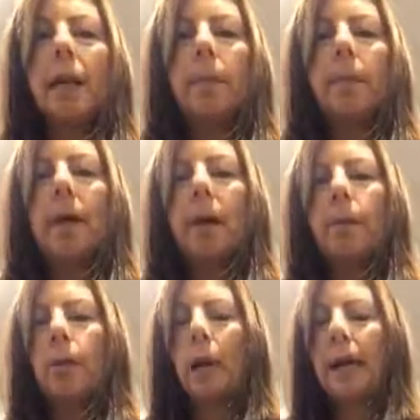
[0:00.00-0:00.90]
up
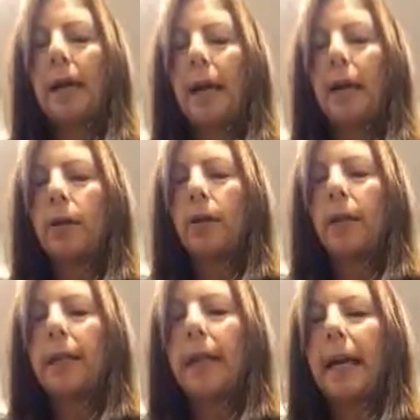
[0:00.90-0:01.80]
top so I can
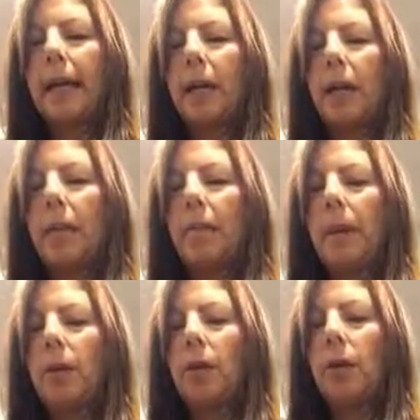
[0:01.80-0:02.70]
actually gauge and
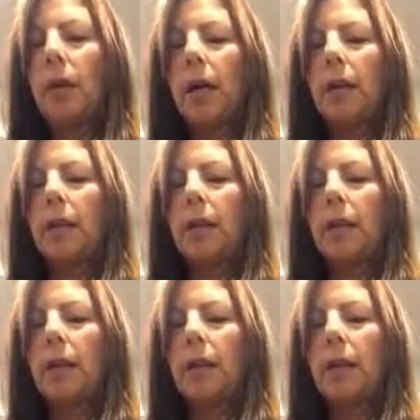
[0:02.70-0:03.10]
measure,